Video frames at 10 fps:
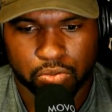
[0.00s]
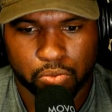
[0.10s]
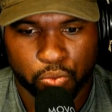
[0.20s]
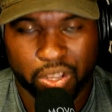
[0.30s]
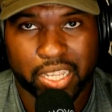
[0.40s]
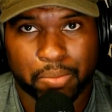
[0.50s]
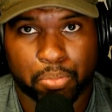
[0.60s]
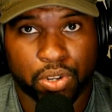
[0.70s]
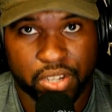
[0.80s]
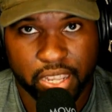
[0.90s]
really
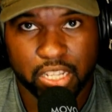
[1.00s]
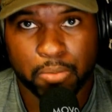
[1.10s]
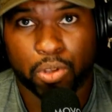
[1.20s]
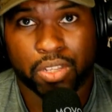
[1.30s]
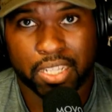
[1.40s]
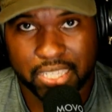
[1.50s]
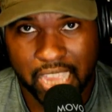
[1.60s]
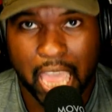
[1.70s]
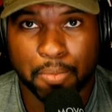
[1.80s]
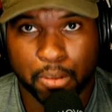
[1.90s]
predictable and
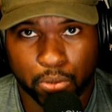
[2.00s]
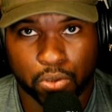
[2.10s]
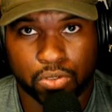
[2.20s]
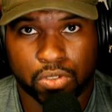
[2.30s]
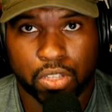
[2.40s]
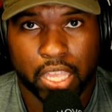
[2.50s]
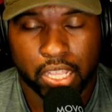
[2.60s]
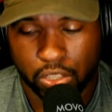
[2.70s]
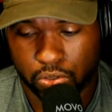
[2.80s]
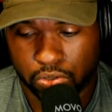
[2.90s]
timable,
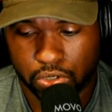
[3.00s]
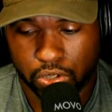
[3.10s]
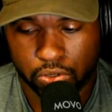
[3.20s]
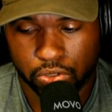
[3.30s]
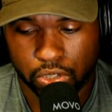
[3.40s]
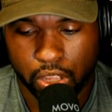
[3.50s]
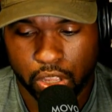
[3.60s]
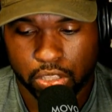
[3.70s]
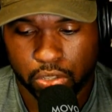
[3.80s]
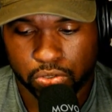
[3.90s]
those
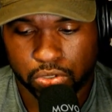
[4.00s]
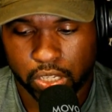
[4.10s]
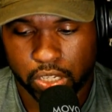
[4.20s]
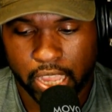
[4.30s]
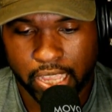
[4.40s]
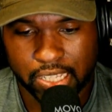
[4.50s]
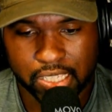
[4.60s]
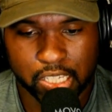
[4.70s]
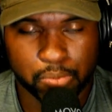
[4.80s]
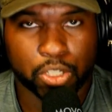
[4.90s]

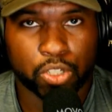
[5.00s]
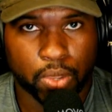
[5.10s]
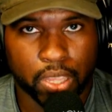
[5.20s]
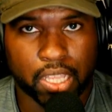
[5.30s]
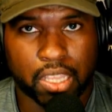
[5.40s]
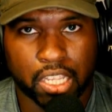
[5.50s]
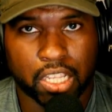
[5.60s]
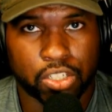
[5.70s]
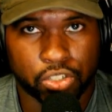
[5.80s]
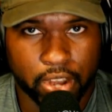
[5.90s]
cadences between the
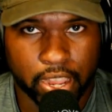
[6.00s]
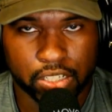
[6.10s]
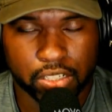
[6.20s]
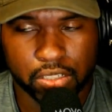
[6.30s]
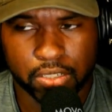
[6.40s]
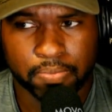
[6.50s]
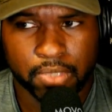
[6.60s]
contractions.